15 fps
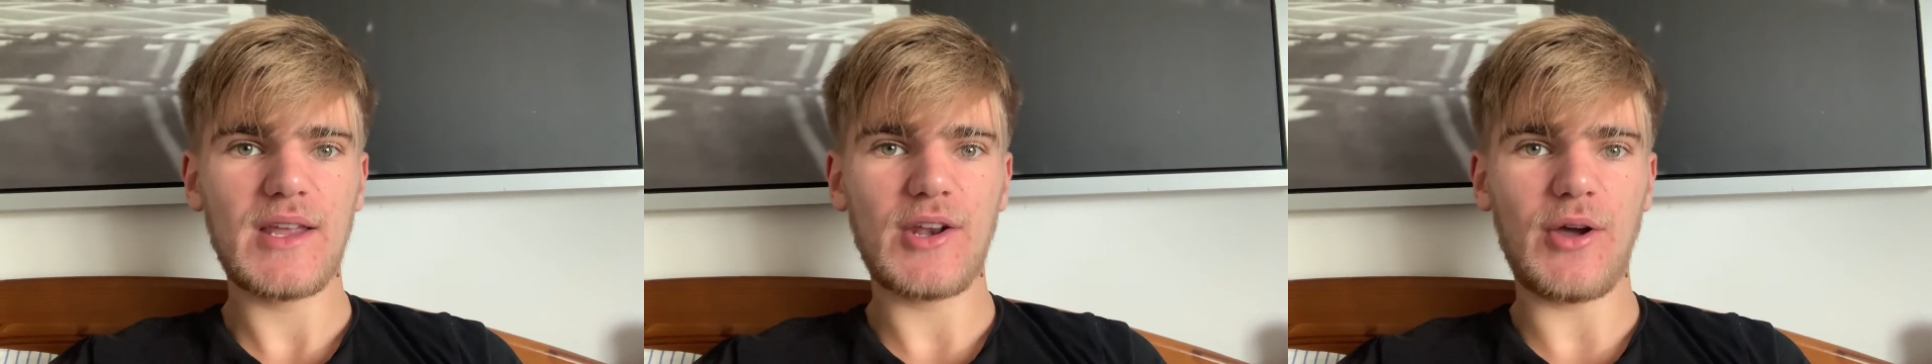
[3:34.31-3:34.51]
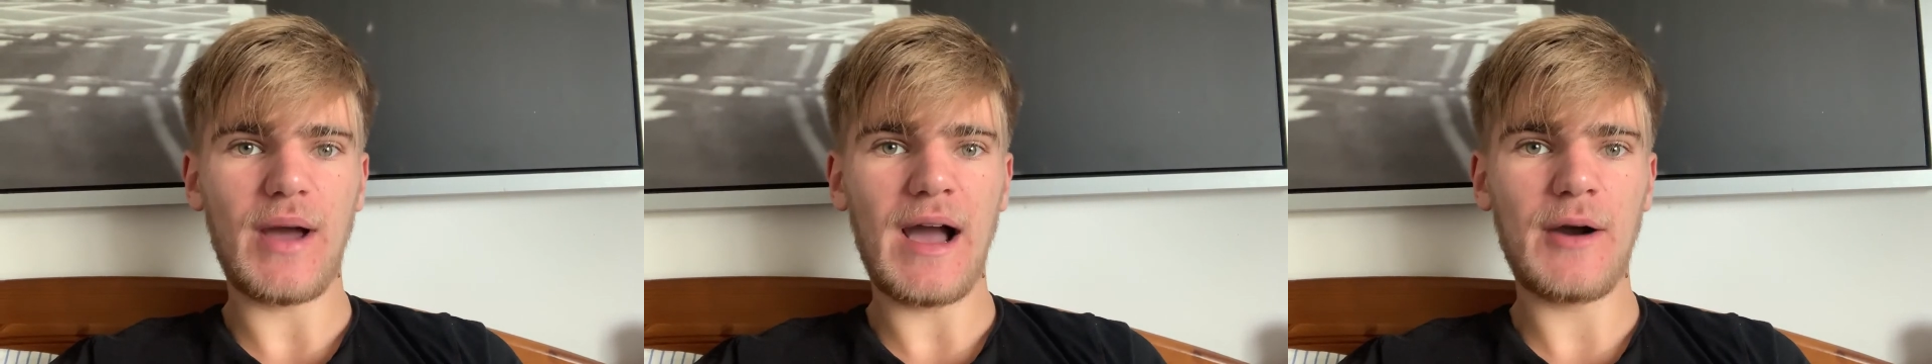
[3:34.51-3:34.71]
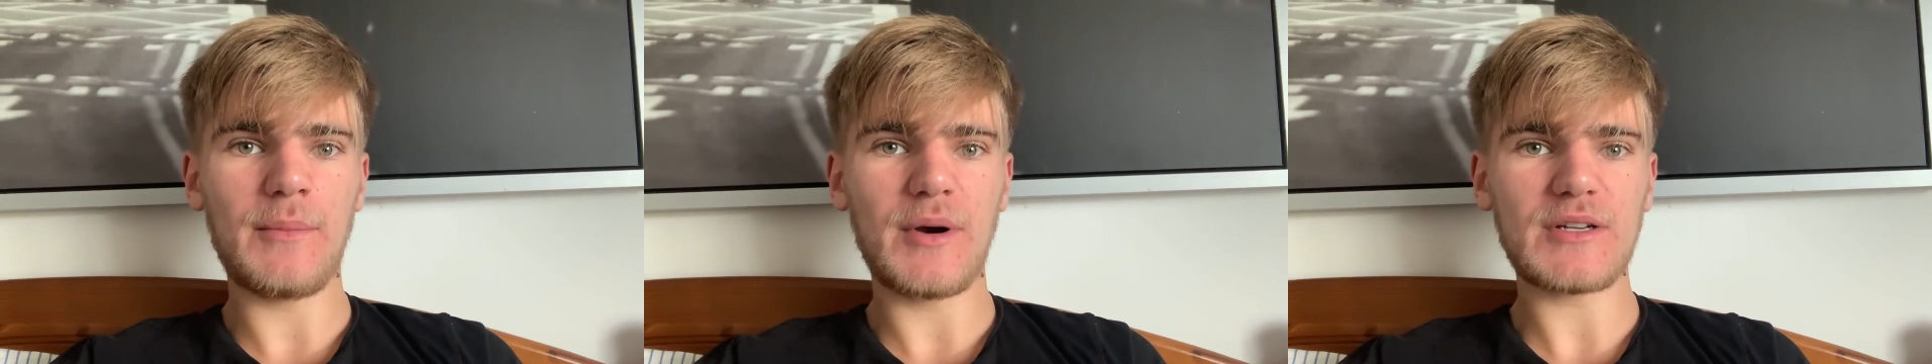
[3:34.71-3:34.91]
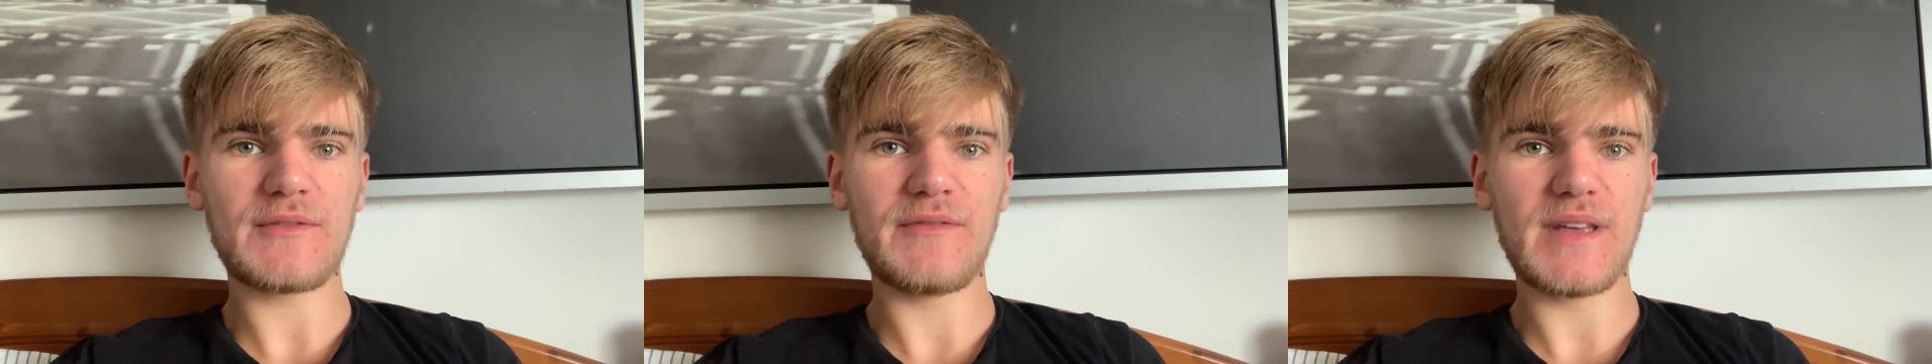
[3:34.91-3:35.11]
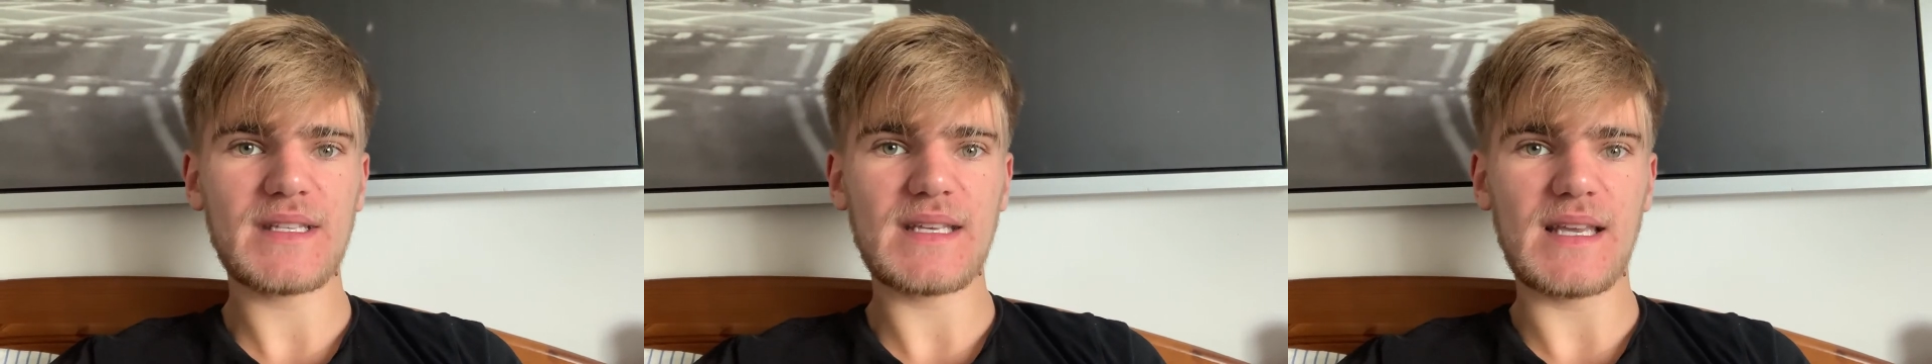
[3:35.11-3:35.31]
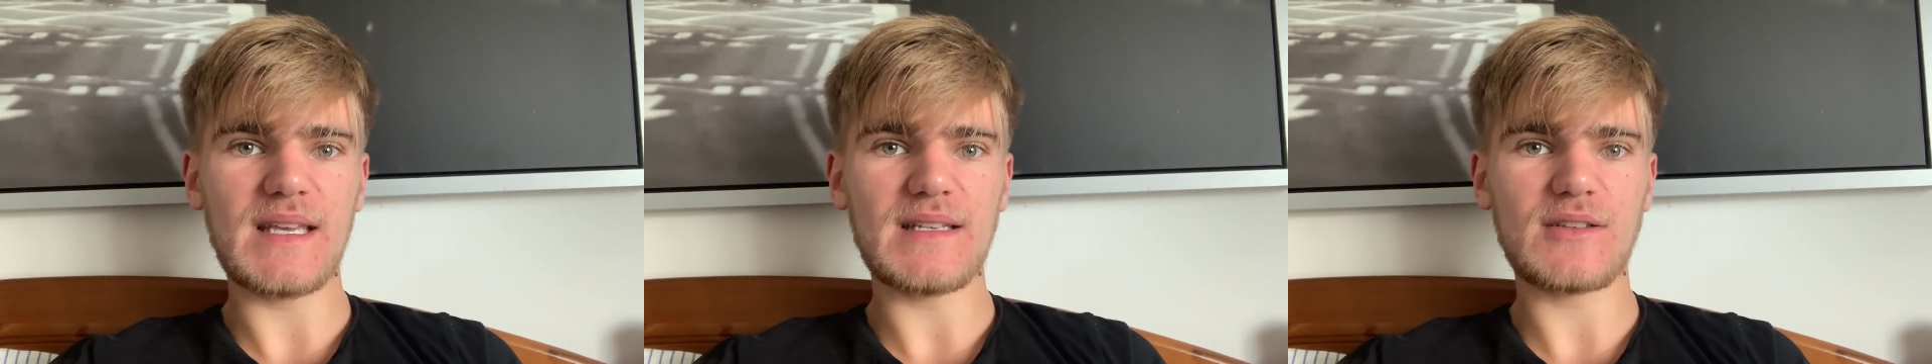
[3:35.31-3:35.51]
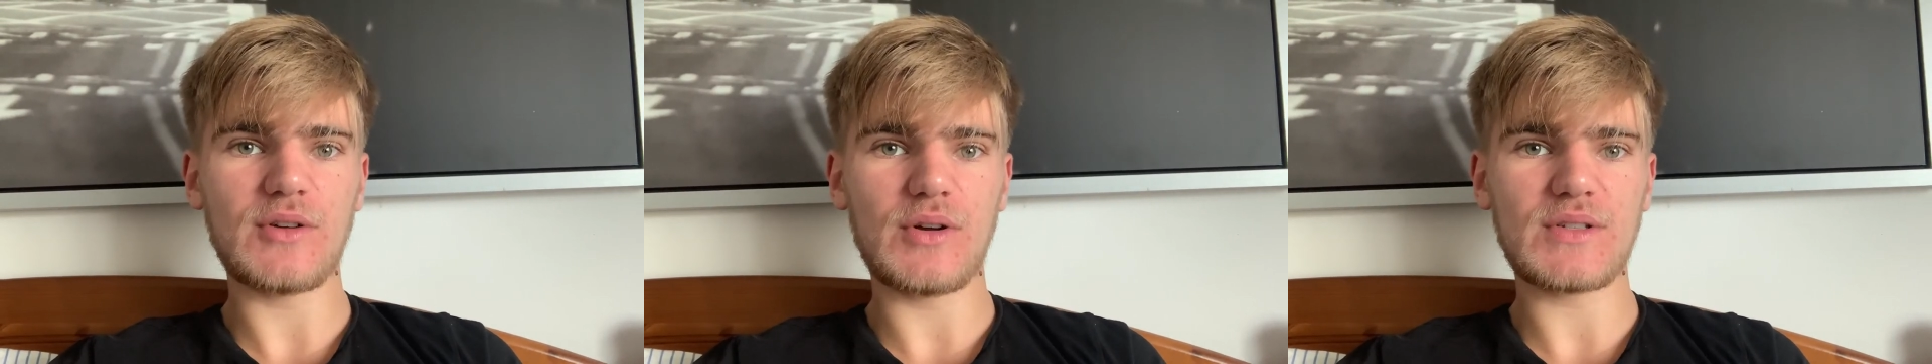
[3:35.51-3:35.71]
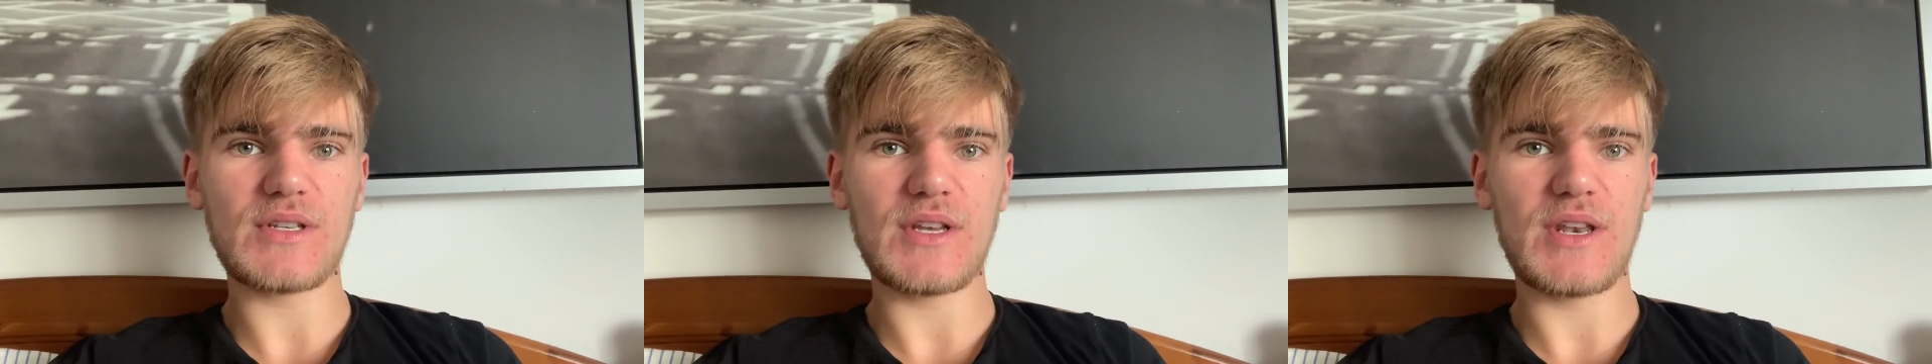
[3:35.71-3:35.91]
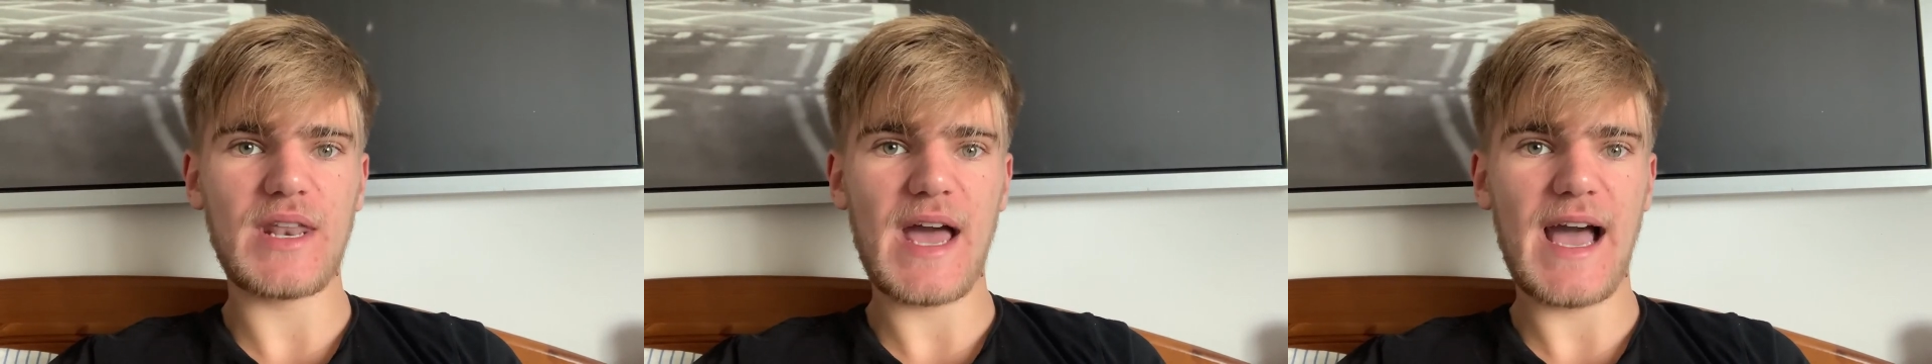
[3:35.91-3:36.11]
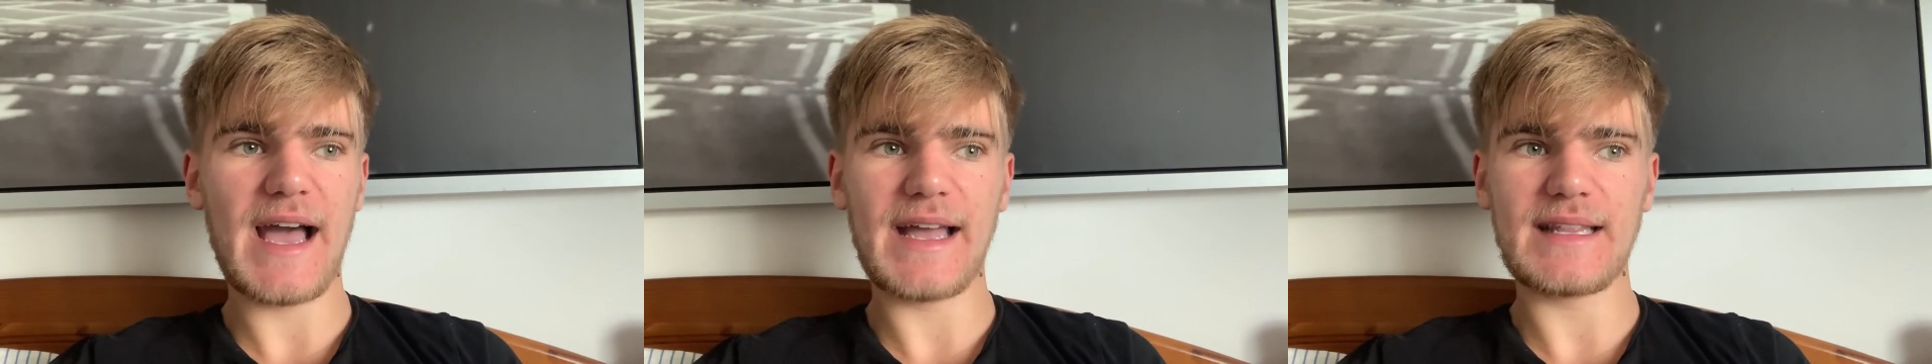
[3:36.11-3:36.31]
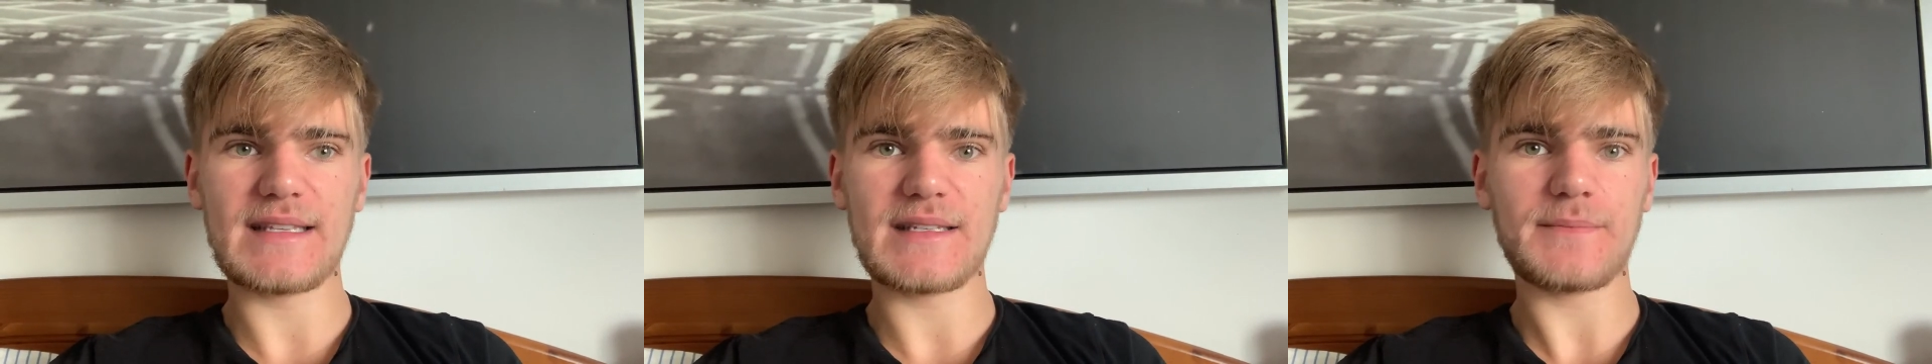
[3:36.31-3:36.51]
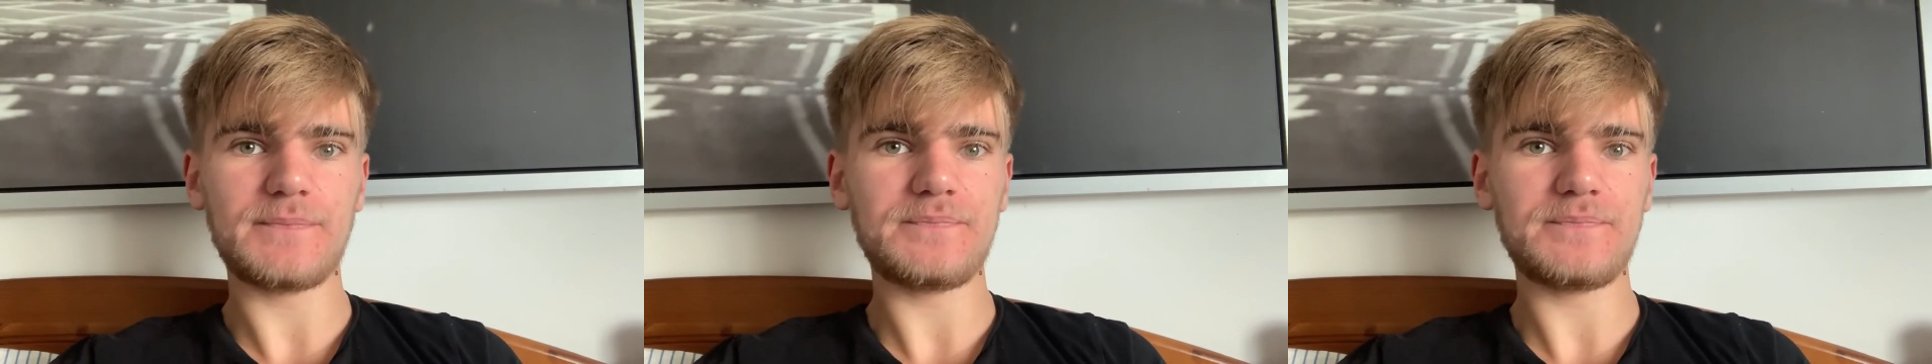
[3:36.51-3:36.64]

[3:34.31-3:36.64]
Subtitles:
you know, how much fitter he's gotten. And